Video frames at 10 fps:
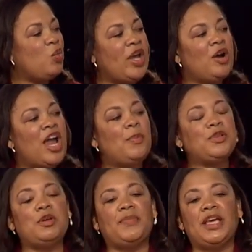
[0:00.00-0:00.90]
We are
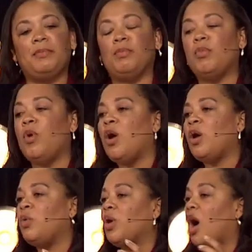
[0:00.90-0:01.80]
able to be
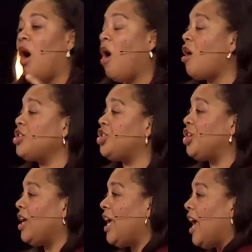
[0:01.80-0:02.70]
more harsh
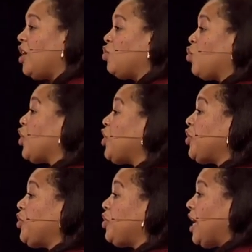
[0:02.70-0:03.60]
and
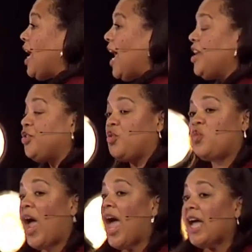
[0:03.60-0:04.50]
rude and
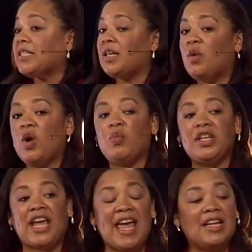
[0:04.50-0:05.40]
direct when
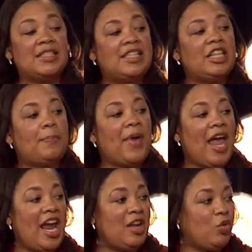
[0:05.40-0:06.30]
we can't see the
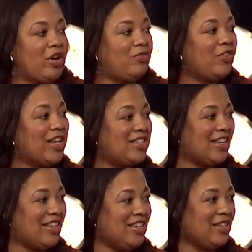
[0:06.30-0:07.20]
pain we're
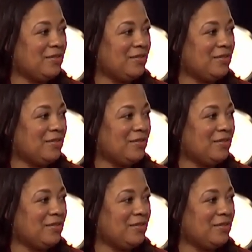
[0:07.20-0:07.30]
inflicting.